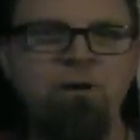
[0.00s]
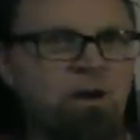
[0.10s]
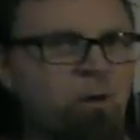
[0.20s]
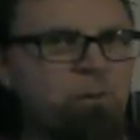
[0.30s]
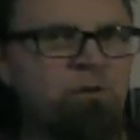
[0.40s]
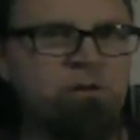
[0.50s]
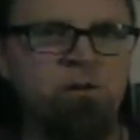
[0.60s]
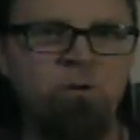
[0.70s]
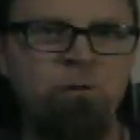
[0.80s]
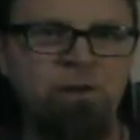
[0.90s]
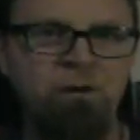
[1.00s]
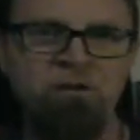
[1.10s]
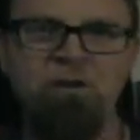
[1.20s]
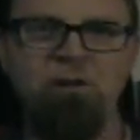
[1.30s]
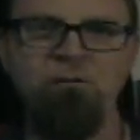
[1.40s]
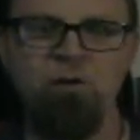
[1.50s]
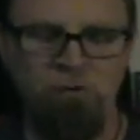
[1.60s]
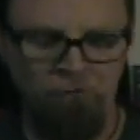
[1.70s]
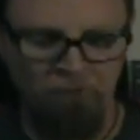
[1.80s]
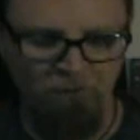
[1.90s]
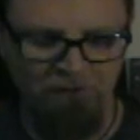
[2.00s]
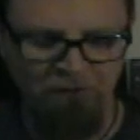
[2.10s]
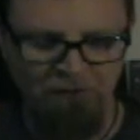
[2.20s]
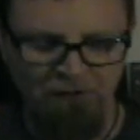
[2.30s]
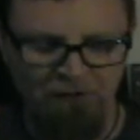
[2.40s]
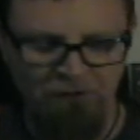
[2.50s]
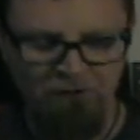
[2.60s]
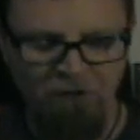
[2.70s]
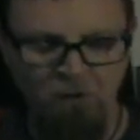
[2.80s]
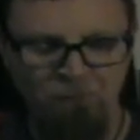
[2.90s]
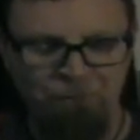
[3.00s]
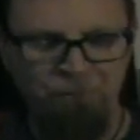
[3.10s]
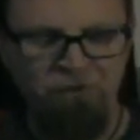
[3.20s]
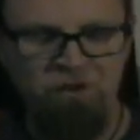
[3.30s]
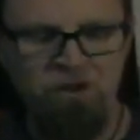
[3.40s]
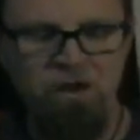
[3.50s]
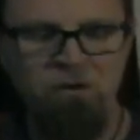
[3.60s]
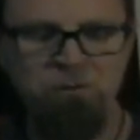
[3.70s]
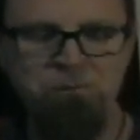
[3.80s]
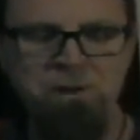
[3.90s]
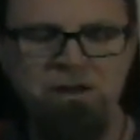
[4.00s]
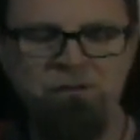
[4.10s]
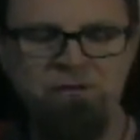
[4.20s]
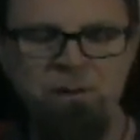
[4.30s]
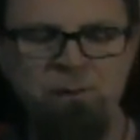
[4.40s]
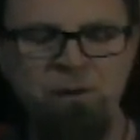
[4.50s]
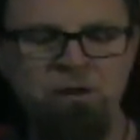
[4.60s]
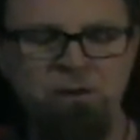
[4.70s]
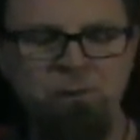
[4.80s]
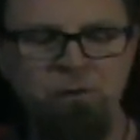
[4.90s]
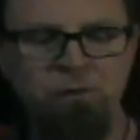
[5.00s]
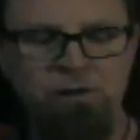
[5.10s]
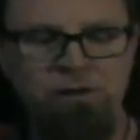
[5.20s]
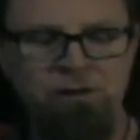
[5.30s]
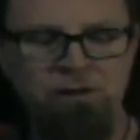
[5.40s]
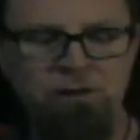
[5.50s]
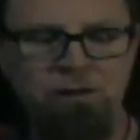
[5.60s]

i hope it's the clone thing because i love clone stories so check out minx cyberpunk number three